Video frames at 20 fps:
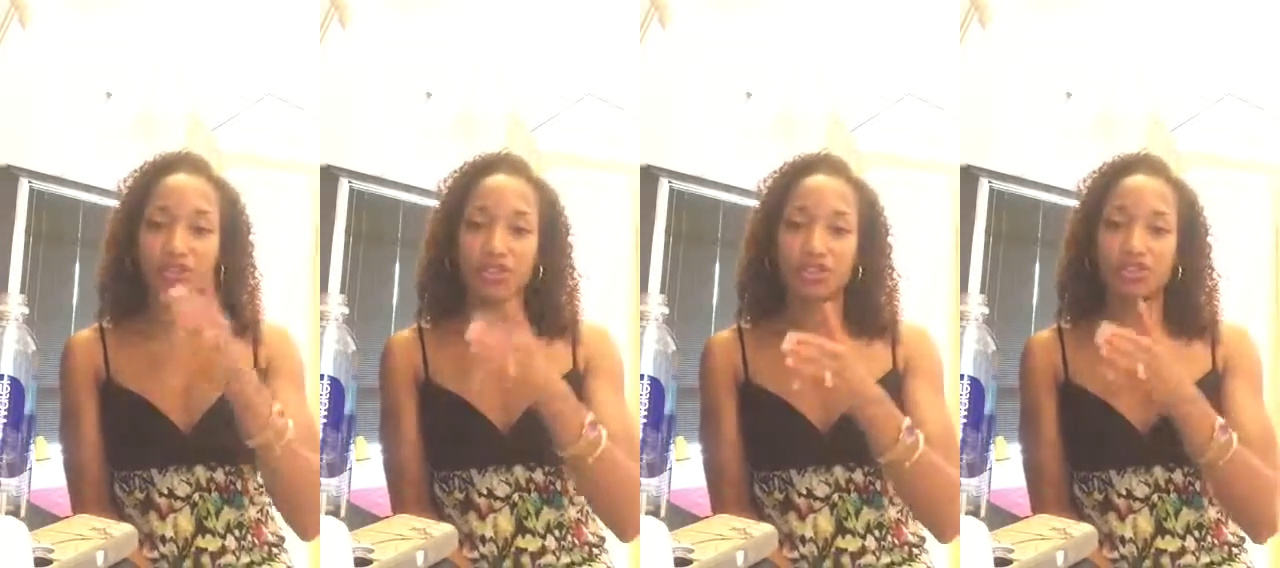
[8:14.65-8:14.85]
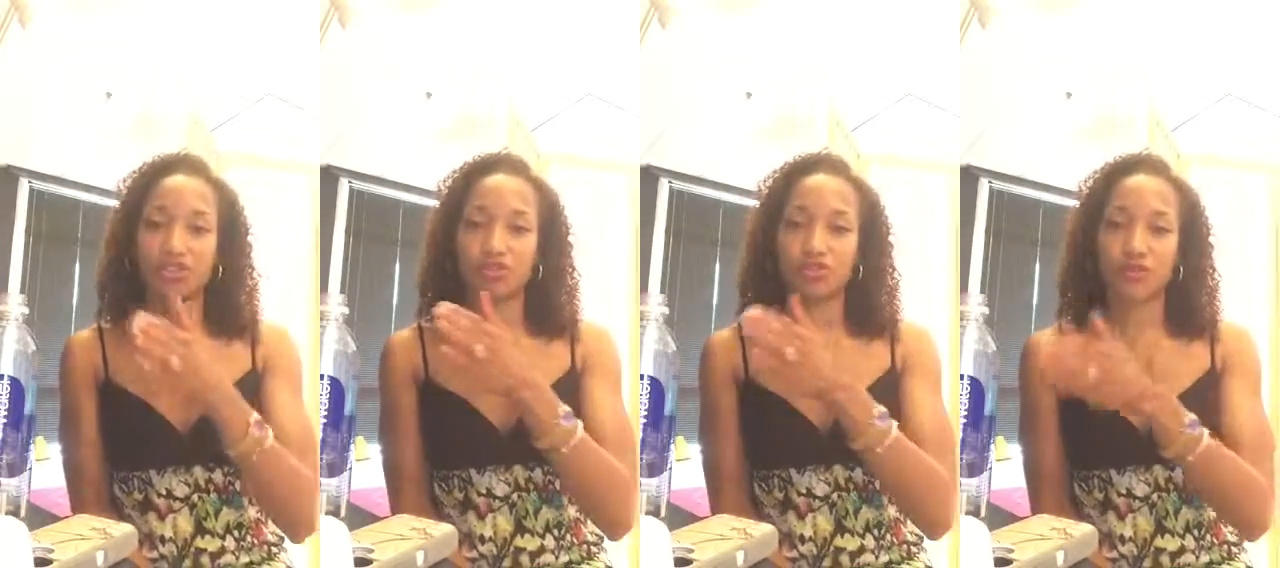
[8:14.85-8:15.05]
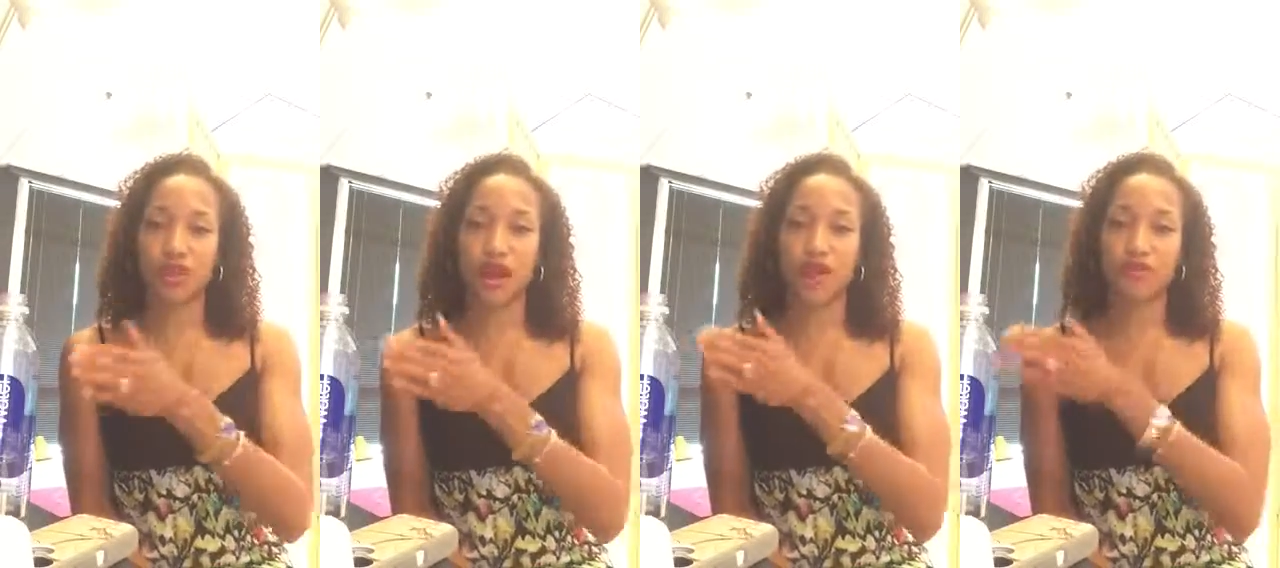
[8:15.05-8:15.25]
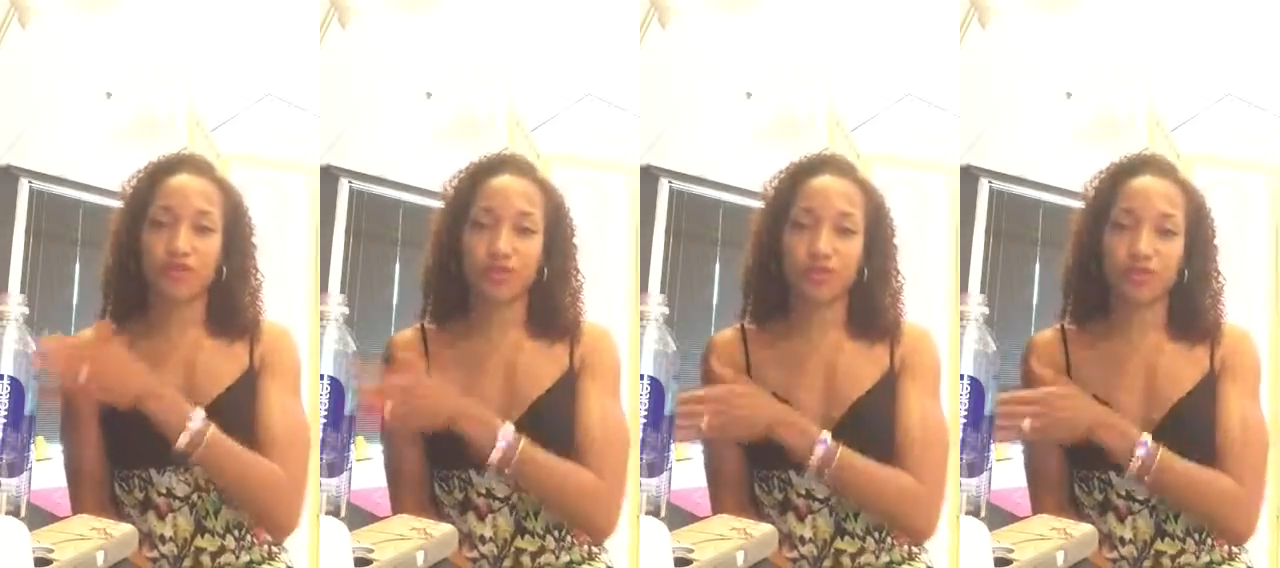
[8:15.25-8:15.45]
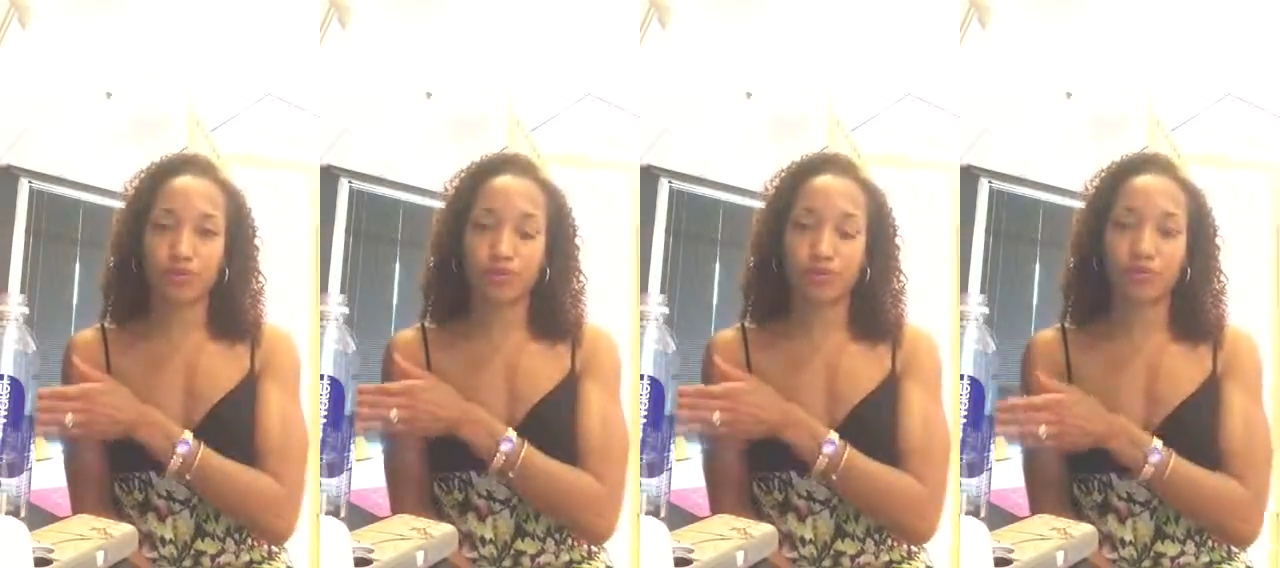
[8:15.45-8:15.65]
that you
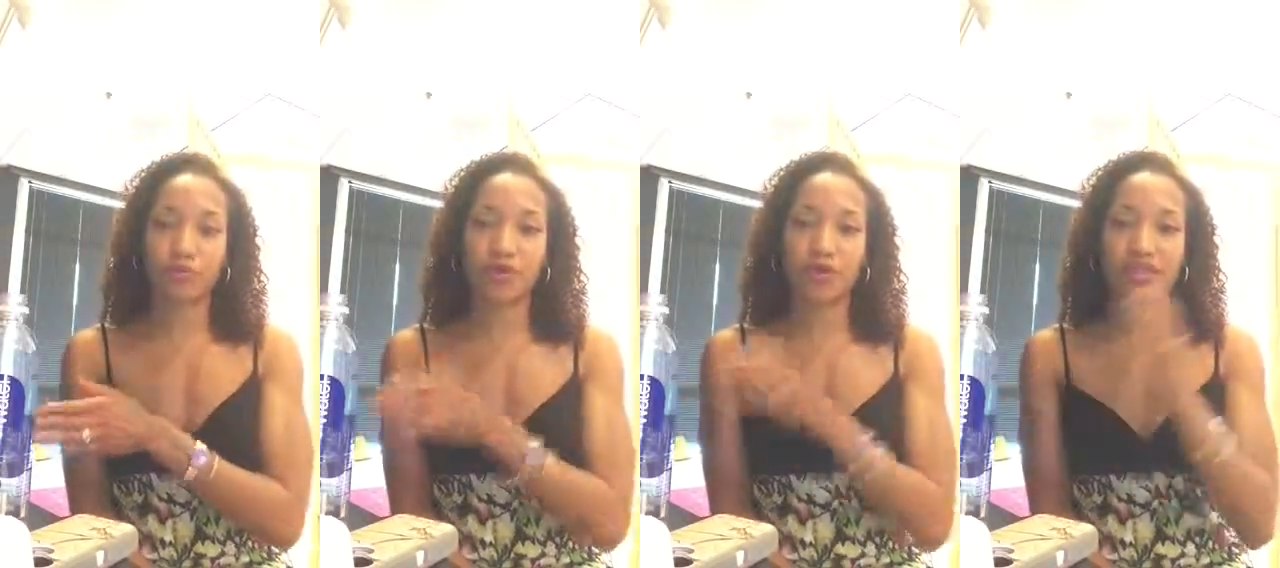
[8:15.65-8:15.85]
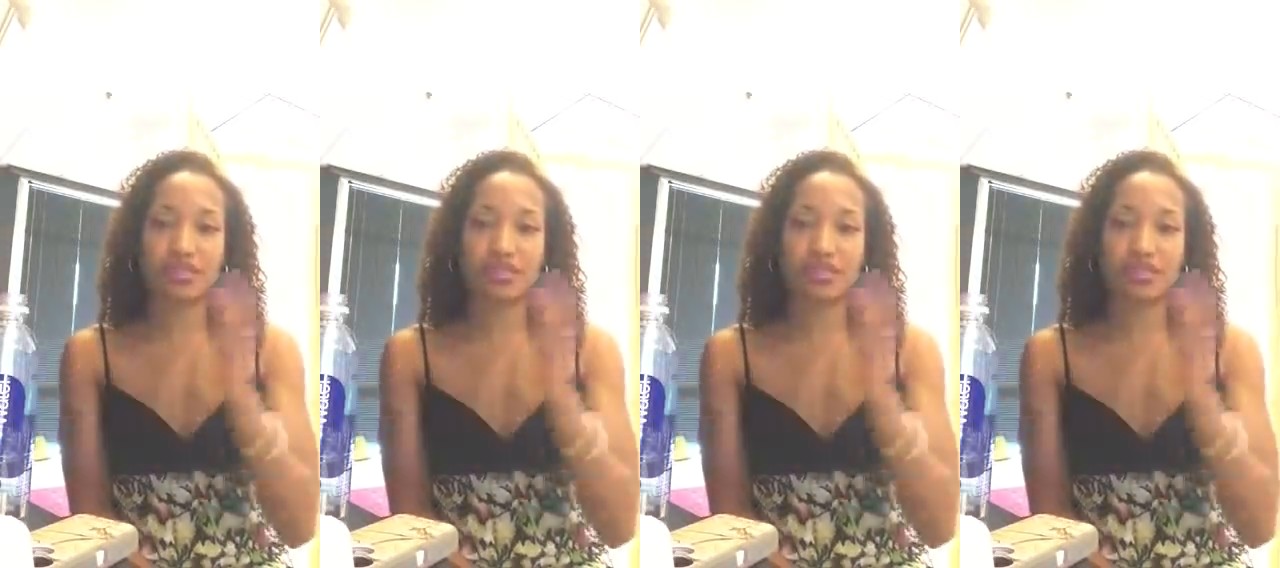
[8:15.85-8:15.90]
travel through